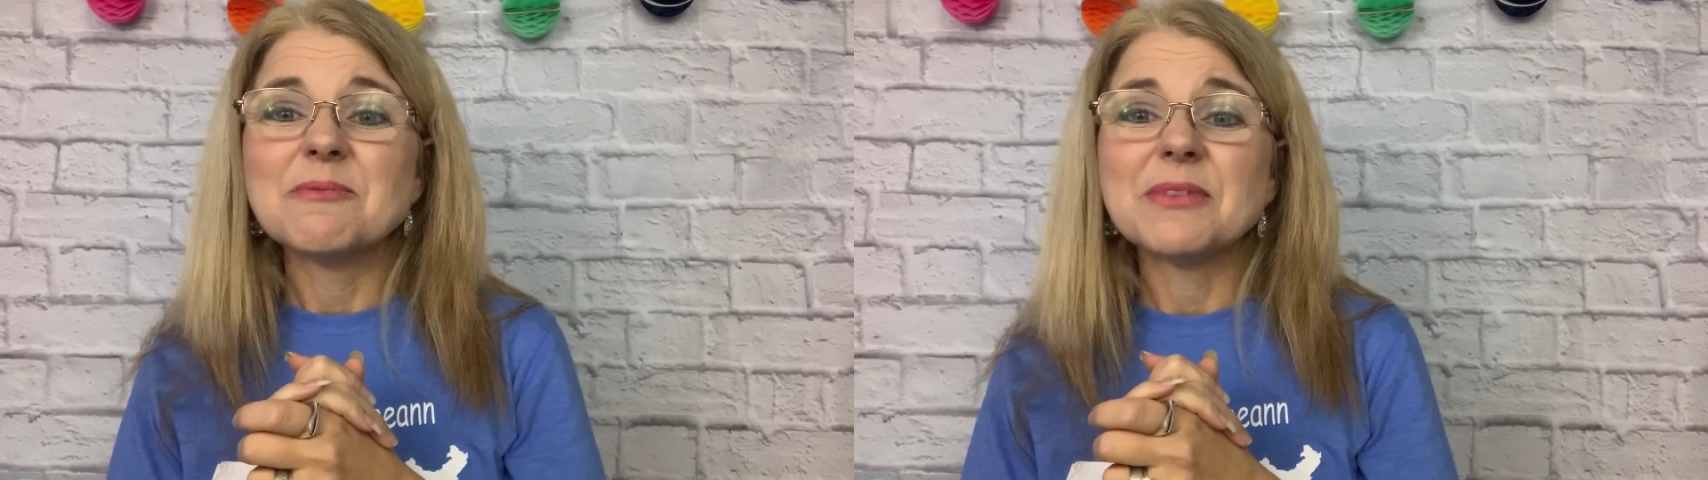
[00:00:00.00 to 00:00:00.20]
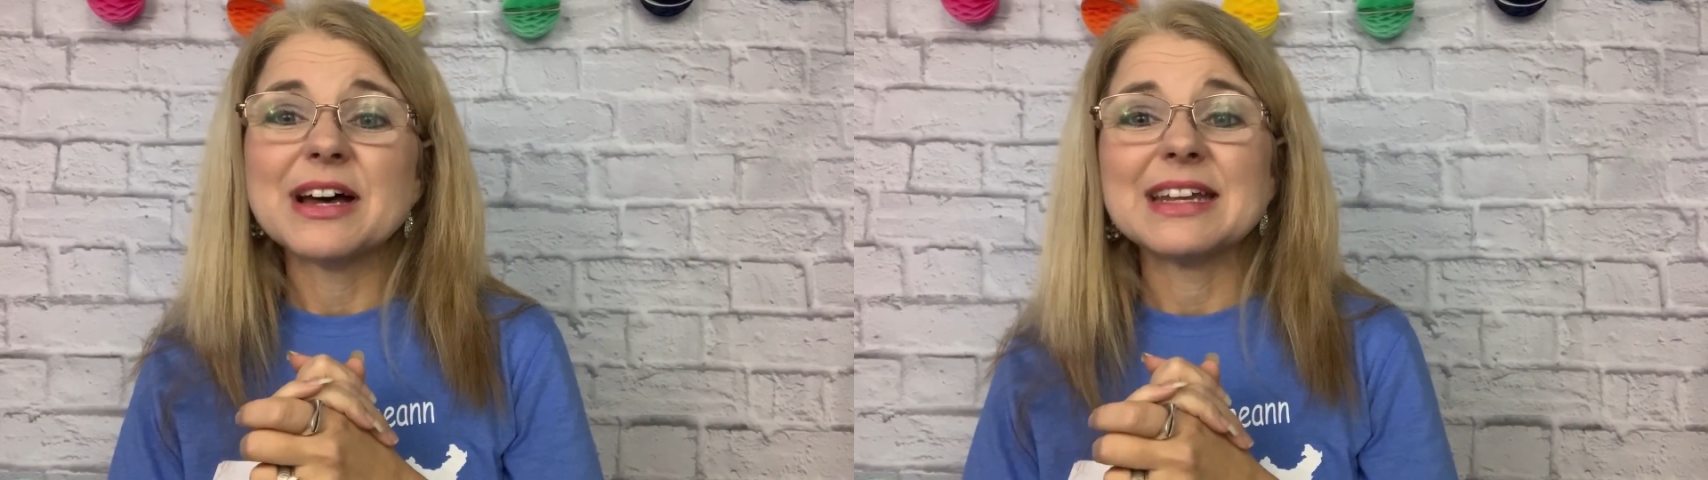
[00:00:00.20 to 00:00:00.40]

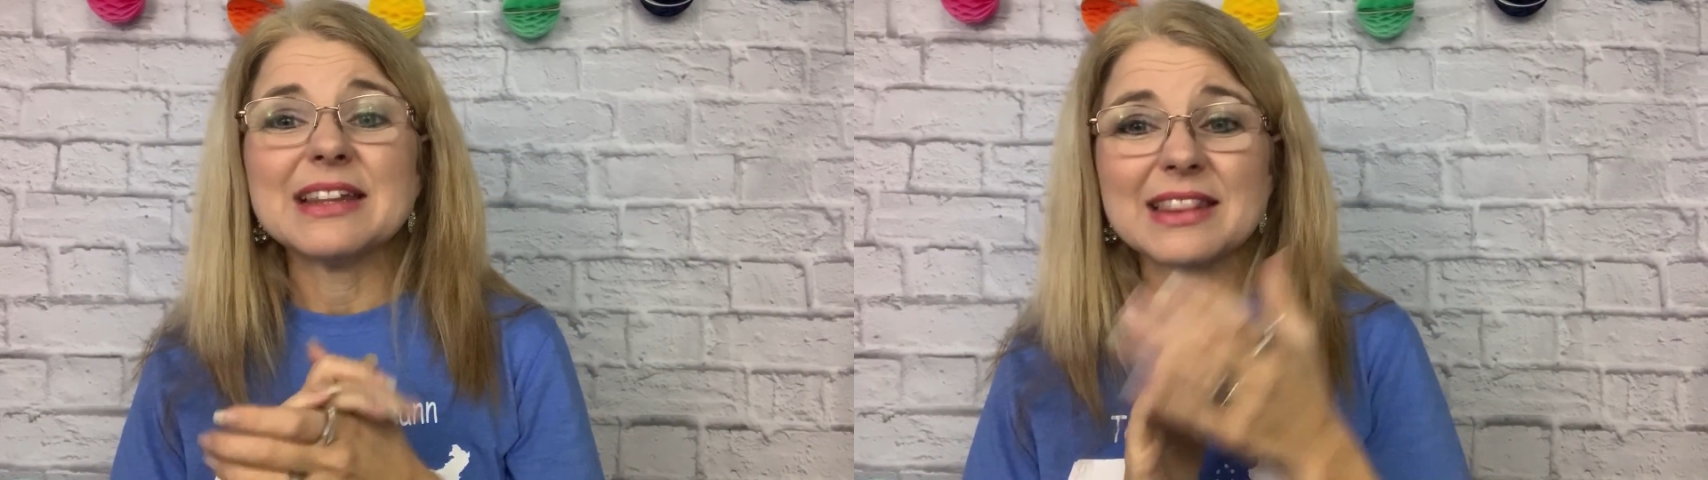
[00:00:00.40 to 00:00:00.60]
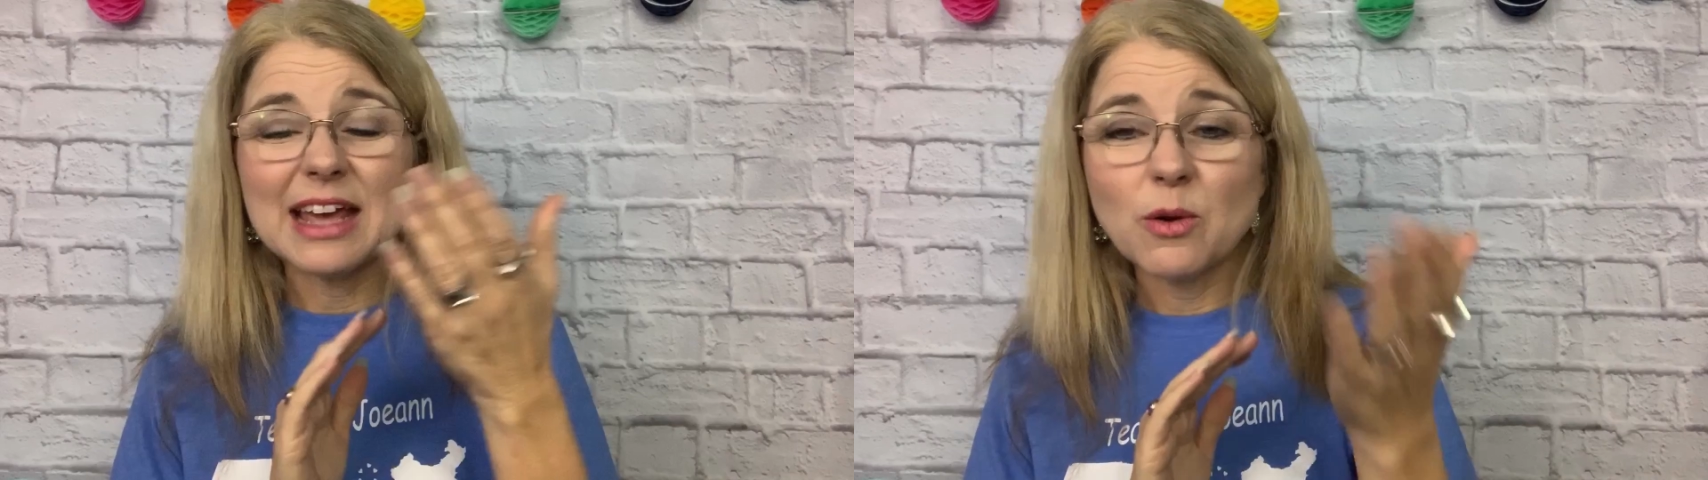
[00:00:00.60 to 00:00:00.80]
But
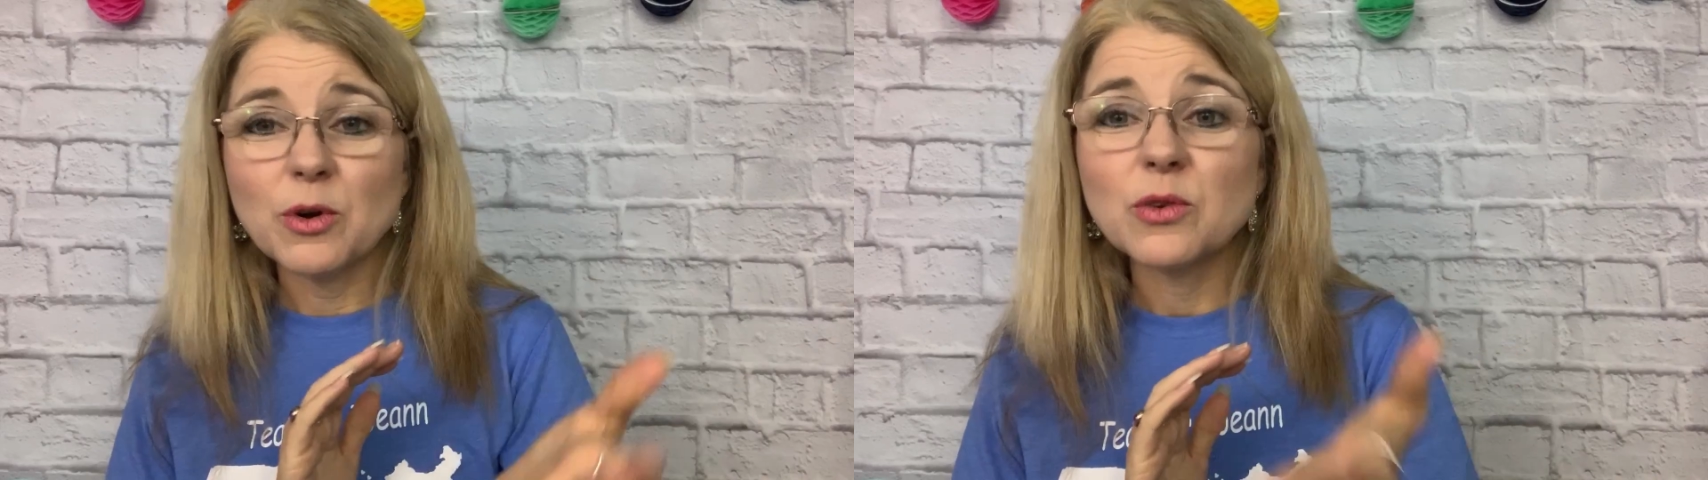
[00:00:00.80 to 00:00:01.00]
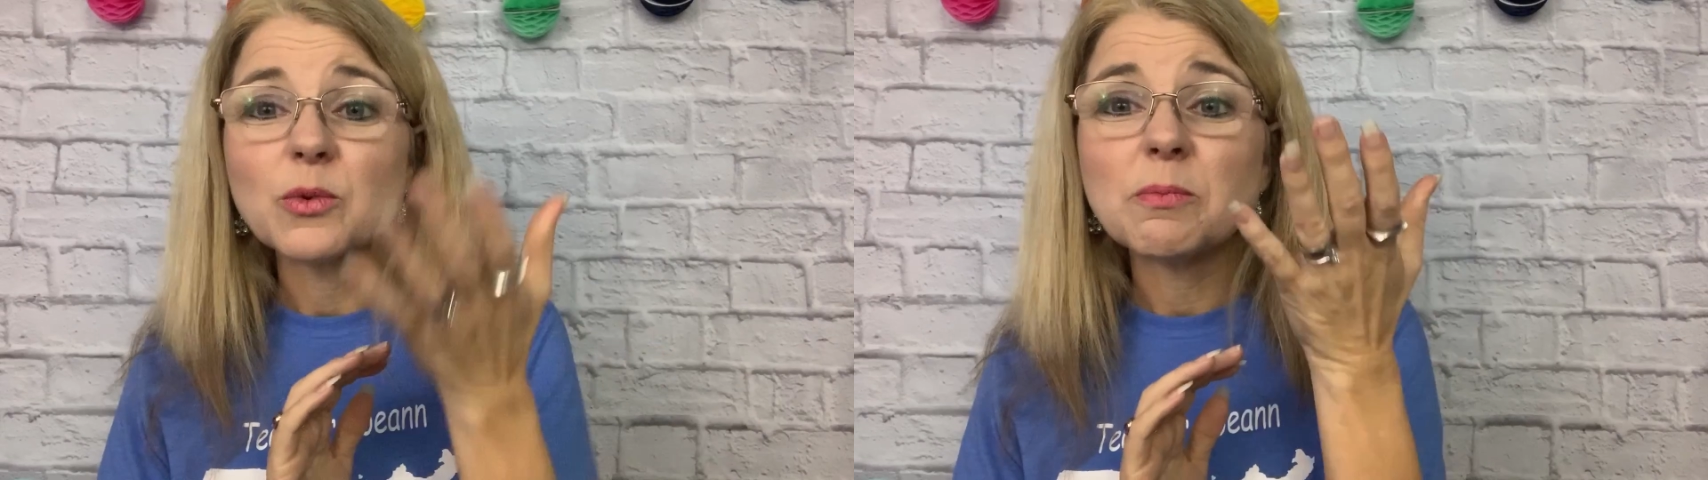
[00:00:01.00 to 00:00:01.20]
that
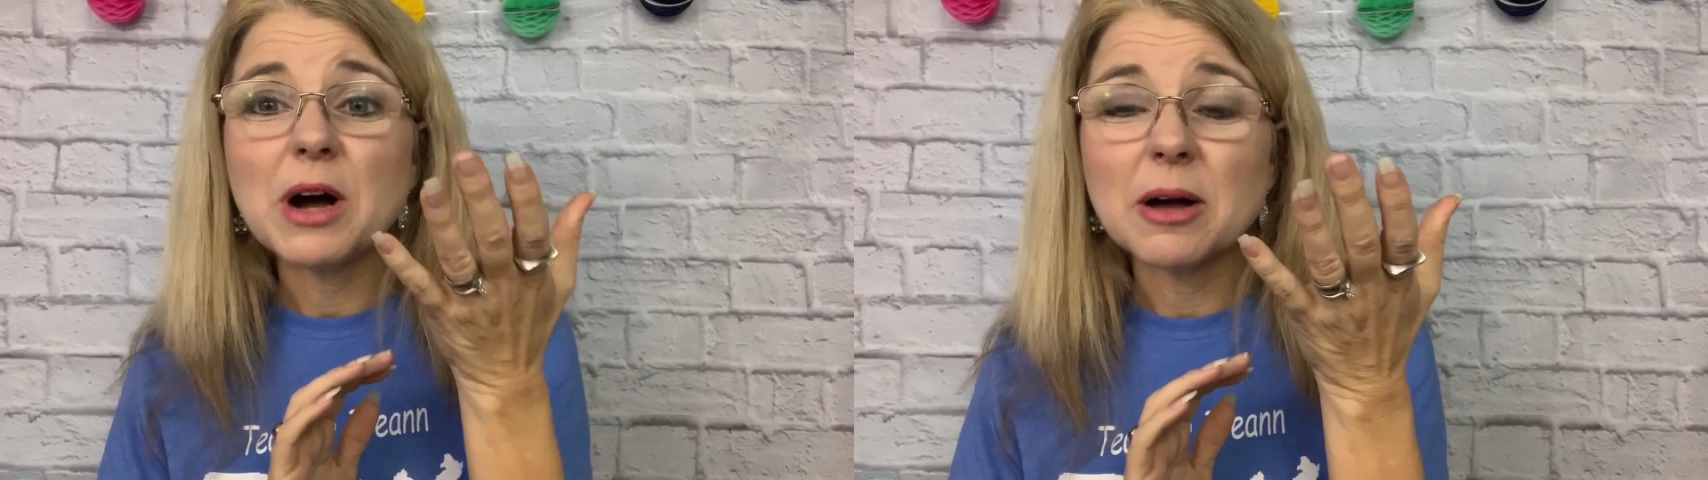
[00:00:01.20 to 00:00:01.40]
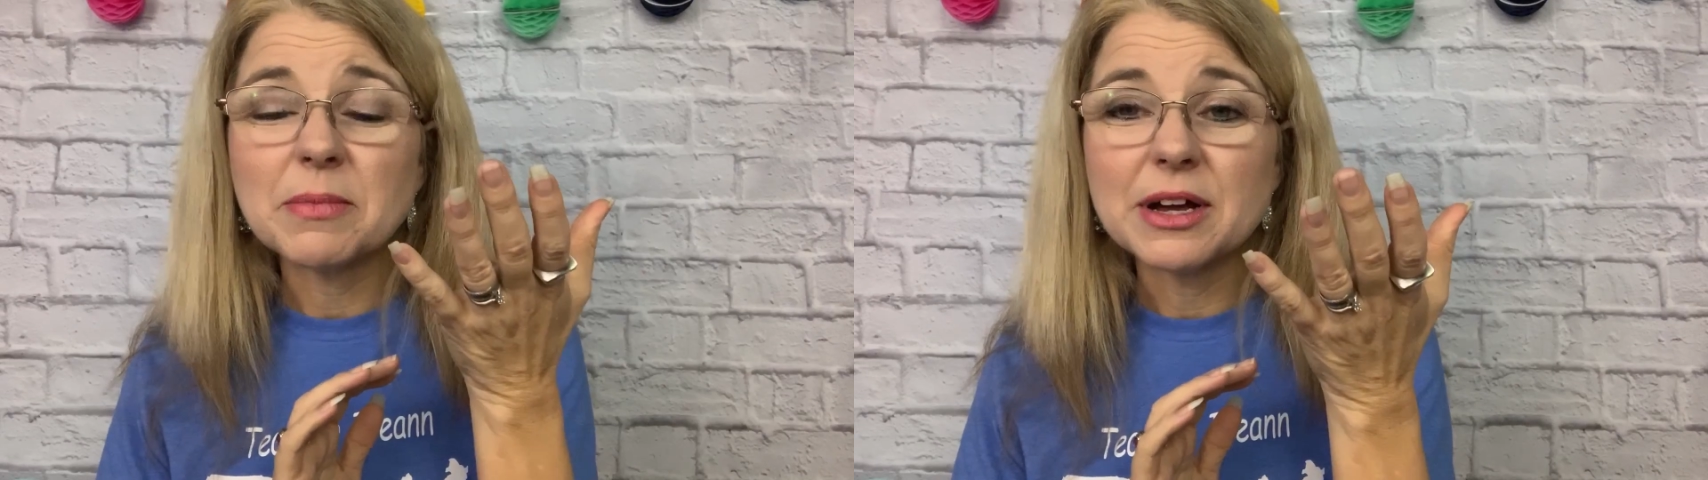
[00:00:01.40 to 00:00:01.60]
word will
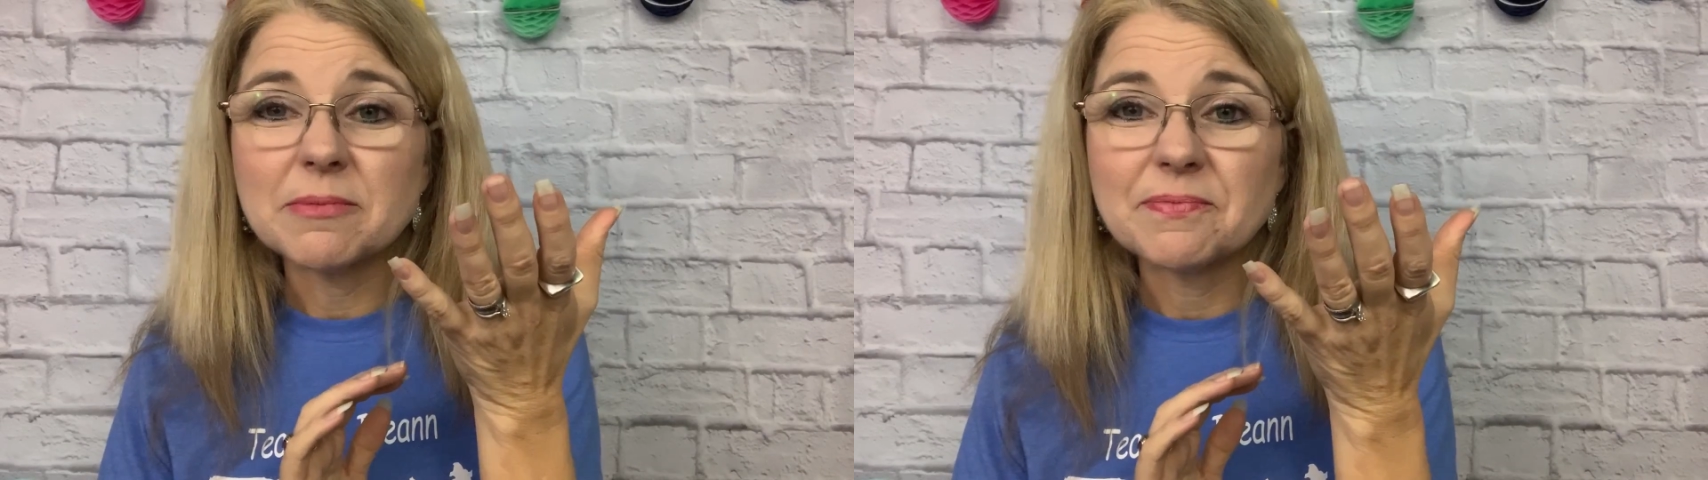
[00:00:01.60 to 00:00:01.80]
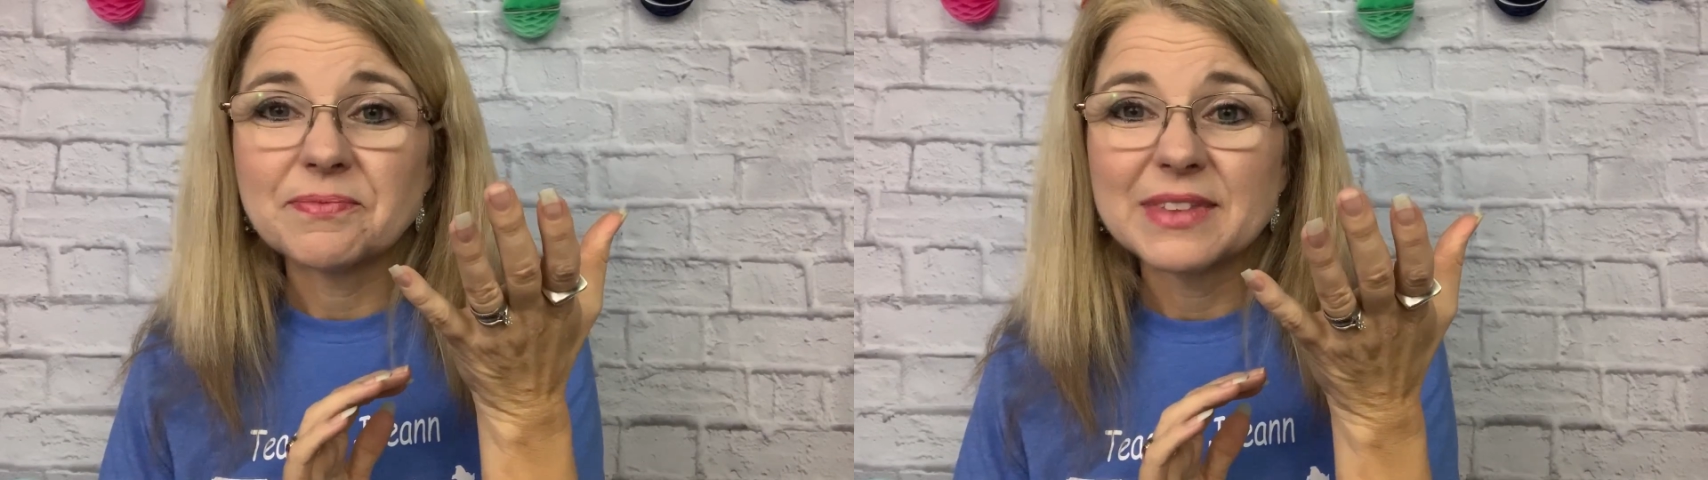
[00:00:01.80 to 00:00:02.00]
pop up.